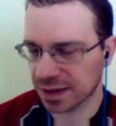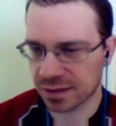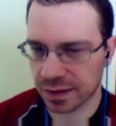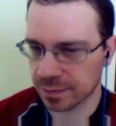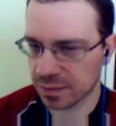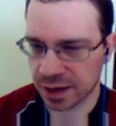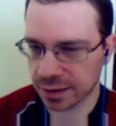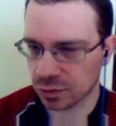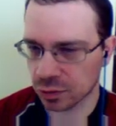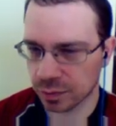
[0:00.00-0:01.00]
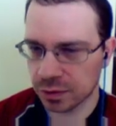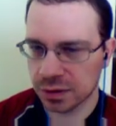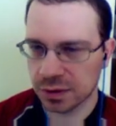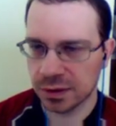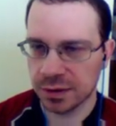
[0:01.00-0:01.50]
That's why I'm trying
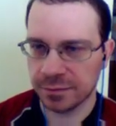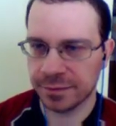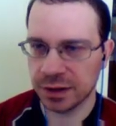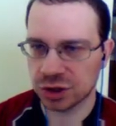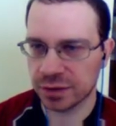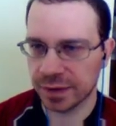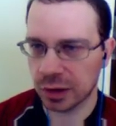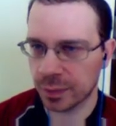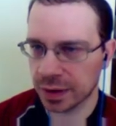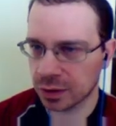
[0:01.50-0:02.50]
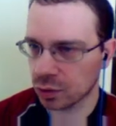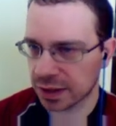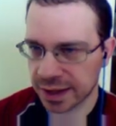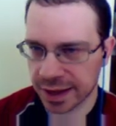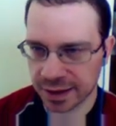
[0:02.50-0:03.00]
to finish development
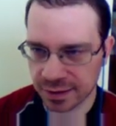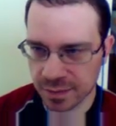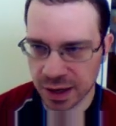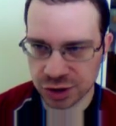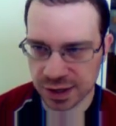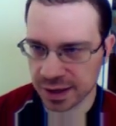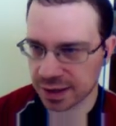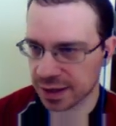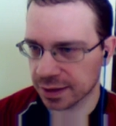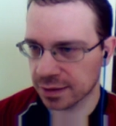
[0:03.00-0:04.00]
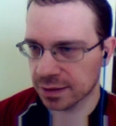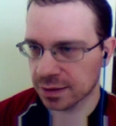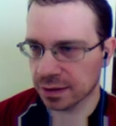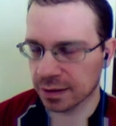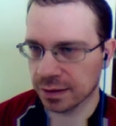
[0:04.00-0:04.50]
to attack as much as I
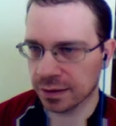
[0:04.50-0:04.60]
can,